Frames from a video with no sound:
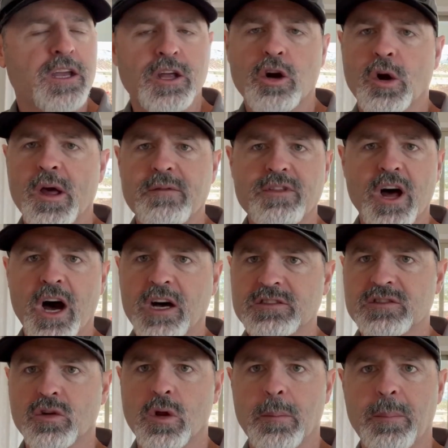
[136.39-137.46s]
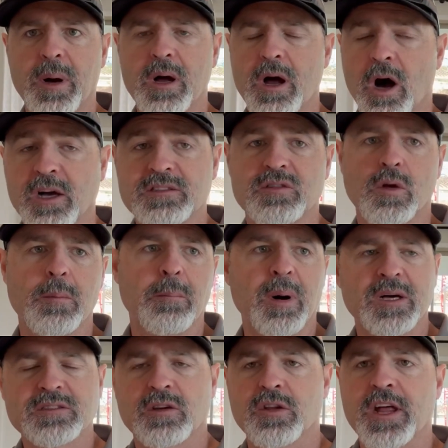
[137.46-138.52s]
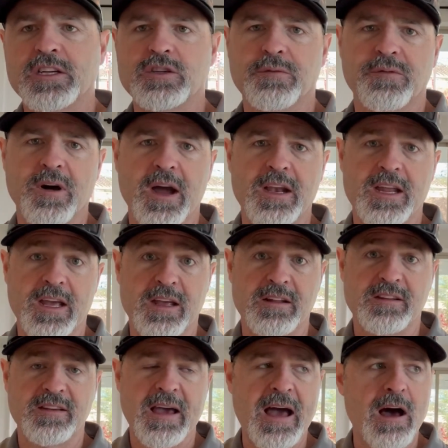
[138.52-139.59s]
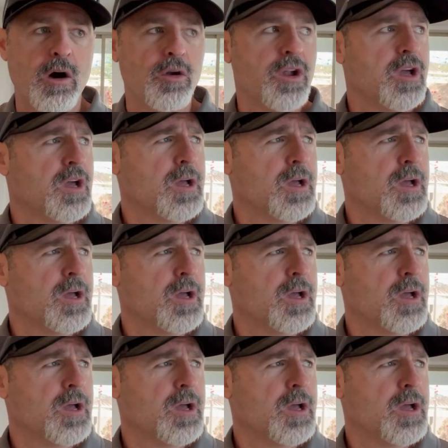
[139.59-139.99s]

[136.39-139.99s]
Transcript: You don't have the hustle and bustle that you find in town.